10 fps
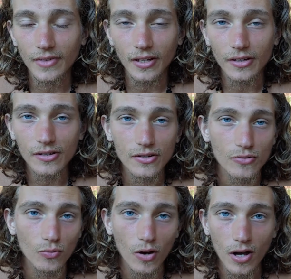I can
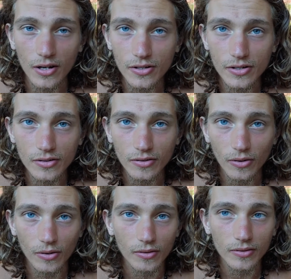just watch
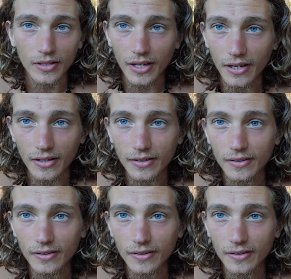all day.